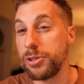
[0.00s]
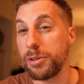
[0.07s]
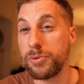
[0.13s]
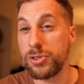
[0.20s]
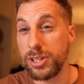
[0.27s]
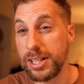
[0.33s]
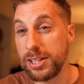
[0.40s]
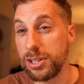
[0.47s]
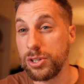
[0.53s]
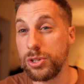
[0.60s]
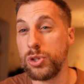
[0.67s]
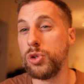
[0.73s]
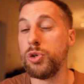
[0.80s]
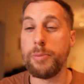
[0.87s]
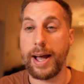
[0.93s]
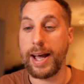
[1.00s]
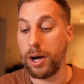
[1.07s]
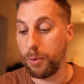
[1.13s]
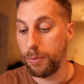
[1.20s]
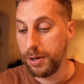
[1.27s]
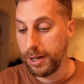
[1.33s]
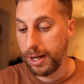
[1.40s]
So sometimes you need to zoom
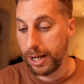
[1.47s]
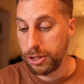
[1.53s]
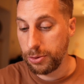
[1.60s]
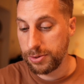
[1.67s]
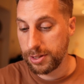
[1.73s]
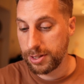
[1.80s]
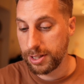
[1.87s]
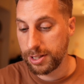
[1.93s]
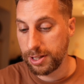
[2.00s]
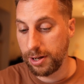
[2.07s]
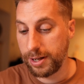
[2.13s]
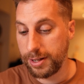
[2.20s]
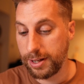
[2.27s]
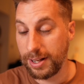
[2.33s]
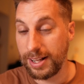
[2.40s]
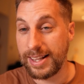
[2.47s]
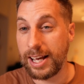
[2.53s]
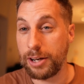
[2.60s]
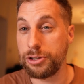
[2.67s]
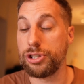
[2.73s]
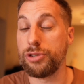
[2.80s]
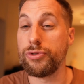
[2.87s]
out, and using this slider
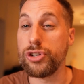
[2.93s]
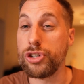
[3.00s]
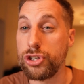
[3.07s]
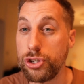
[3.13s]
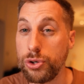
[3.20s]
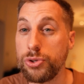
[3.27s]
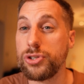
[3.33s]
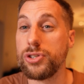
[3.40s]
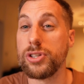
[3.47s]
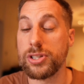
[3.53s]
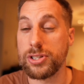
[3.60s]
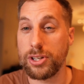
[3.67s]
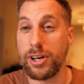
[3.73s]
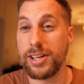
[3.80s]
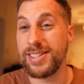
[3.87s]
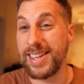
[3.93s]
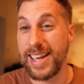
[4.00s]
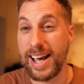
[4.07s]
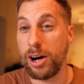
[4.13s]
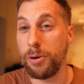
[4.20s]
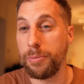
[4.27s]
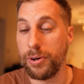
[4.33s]
allows you to reduce the size of
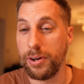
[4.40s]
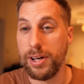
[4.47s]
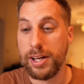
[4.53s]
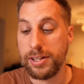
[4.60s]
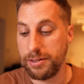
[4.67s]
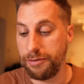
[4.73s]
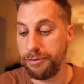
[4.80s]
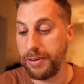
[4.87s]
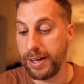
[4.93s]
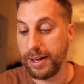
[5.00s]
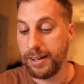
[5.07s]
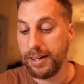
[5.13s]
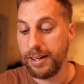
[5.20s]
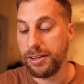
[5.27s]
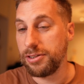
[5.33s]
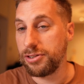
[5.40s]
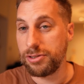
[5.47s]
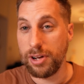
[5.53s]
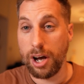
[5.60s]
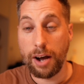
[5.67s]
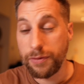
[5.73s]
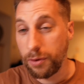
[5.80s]
the output to fit.
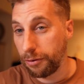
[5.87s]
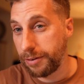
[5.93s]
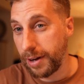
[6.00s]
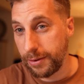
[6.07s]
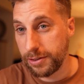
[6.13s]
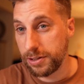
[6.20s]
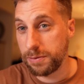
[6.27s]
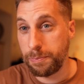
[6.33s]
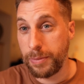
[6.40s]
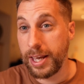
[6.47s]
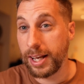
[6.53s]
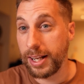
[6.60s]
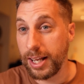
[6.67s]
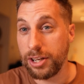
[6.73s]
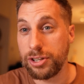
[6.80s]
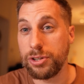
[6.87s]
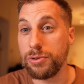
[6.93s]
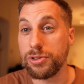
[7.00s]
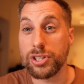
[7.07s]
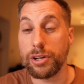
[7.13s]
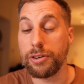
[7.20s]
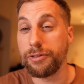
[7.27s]
I've not found this as being an
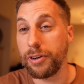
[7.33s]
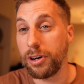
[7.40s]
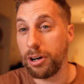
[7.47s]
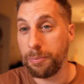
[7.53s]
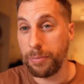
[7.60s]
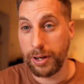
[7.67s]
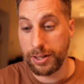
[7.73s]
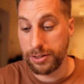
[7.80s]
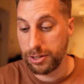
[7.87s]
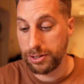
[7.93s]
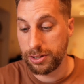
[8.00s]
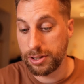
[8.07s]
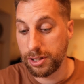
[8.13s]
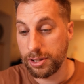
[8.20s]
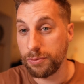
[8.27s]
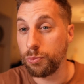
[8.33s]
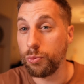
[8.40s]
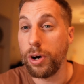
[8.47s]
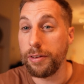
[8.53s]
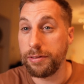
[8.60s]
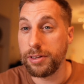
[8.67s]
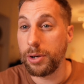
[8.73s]
issue so far, but it's just
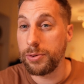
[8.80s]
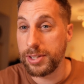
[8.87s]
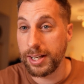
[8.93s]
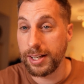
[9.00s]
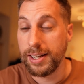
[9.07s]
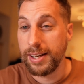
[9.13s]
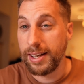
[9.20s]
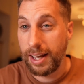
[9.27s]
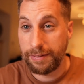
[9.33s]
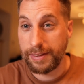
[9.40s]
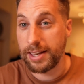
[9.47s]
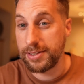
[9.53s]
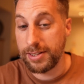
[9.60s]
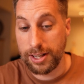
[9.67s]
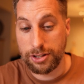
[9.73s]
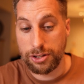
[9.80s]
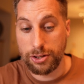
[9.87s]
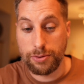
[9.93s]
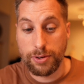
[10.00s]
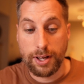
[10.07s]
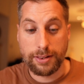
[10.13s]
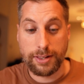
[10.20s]
worth noting if that's an
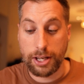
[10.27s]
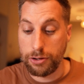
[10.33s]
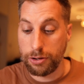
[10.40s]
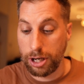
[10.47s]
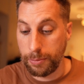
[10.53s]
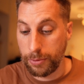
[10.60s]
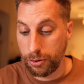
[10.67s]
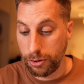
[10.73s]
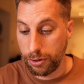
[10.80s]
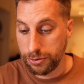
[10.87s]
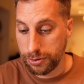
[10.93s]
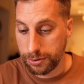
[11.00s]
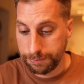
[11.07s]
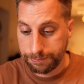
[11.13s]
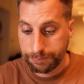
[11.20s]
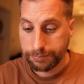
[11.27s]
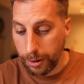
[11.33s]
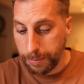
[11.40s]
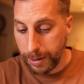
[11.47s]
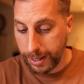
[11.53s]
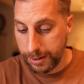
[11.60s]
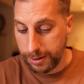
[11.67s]
issue that you come across.
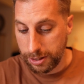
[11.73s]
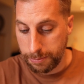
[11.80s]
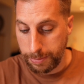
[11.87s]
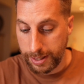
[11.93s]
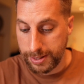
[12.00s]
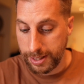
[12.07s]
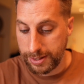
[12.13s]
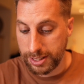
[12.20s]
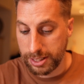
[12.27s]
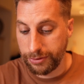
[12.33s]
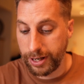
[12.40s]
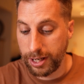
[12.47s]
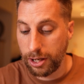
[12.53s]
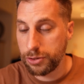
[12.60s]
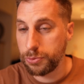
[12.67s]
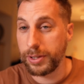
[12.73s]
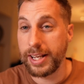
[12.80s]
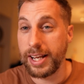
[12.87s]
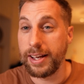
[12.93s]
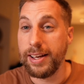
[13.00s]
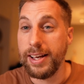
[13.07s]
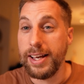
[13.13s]
Going back into display settings, the very last one
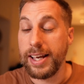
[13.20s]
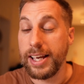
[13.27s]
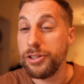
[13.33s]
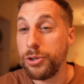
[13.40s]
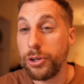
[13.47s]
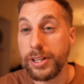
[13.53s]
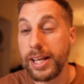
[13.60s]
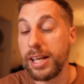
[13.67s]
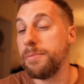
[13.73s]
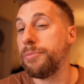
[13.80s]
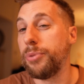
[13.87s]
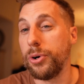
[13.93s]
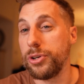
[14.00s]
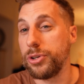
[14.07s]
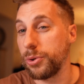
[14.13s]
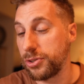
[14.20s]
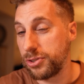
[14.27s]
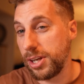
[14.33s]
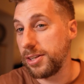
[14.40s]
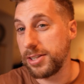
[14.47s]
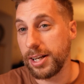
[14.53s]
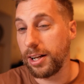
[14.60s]
here is you can input your
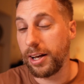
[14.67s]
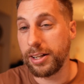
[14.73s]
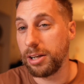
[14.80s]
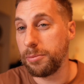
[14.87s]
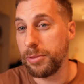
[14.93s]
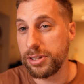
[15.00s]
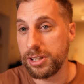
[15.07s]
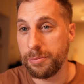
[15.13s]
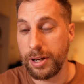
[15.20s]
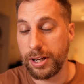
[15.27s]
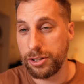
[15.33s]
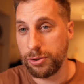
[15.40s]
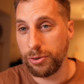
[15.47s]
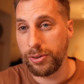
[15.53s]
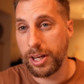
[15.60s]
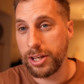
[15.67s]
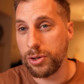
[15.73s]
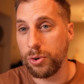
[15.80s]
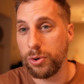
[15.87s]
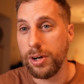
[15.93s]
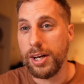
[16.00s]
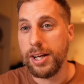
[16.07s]
CCLI number to make sure that
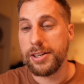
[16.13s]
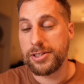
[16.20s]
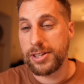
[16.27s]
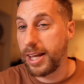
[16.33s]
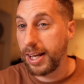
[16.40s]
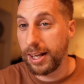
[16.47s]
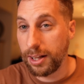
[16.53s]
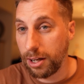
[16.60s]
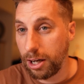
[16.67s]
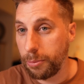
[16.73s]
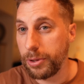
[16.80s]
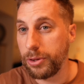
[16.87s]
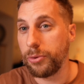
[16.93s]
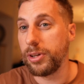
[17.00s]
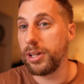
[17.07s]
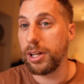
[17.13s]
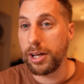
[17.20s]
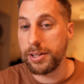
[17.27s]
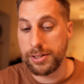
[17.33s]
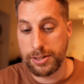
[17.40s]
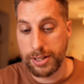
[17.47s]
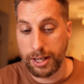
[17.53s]
you're staying in line with all the
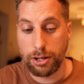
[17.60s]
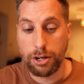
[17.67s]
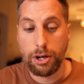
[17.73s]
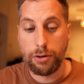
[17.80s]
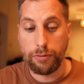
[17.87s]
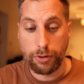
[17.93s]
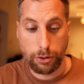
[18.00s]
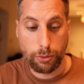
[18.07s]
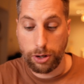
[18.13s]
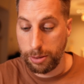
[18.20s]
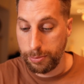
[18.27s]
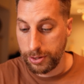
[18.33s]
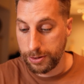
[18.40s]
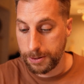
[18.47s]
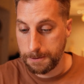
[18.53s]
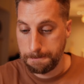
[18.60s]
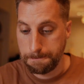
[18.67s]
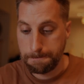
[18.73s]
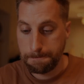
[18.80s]
licensing requirements.